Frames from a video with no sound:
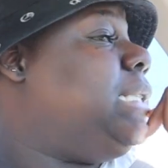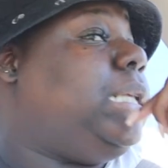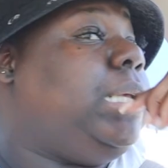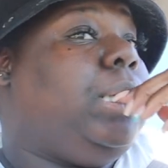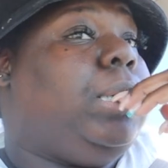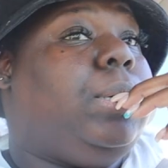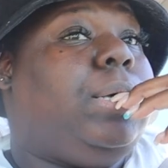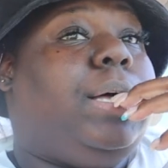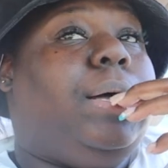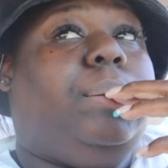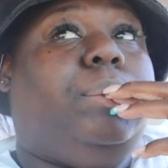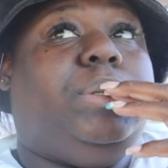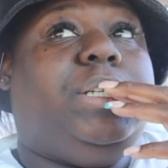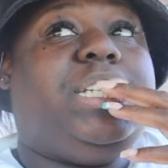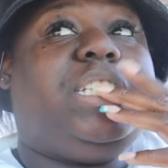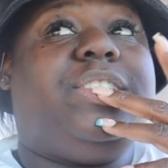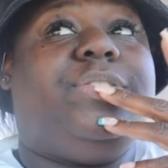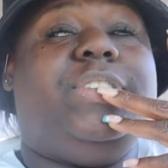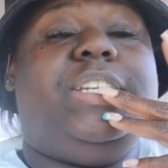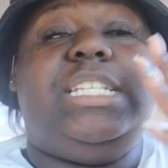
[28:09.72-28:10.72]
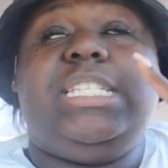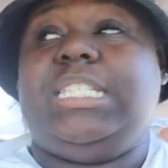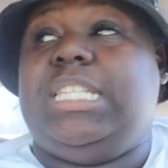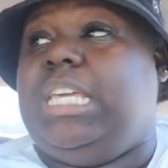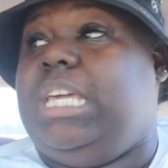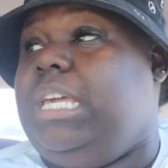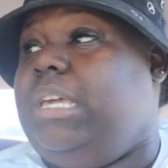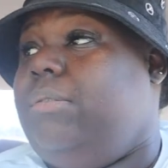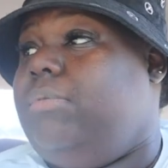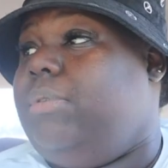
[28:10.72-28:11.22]
So I'm just gonna
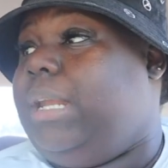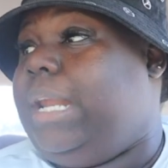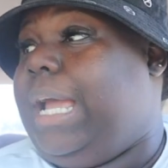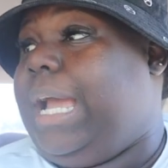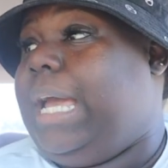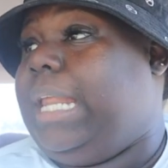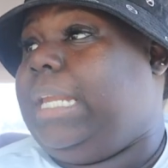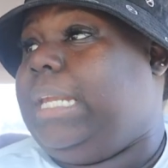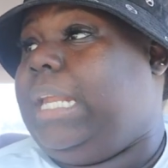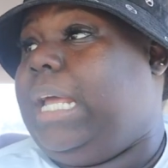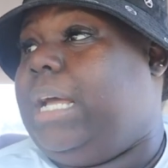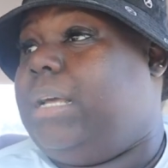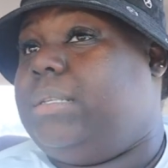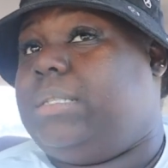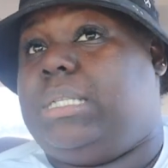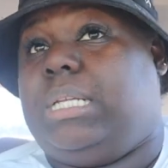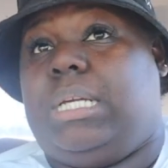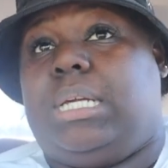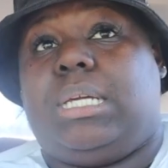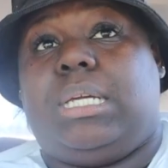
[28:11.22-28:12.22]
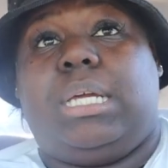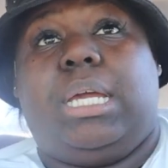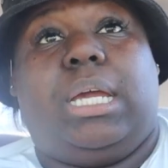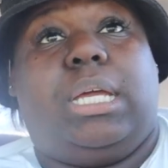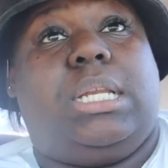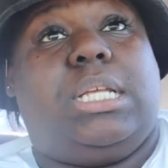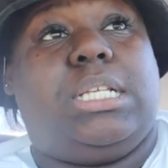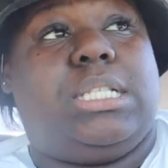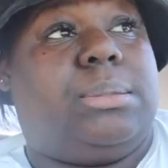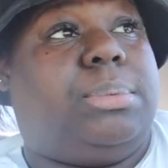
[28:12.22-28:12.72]
see what I got at the house to eat
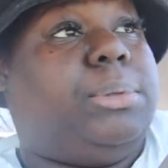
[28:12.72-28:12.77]
at this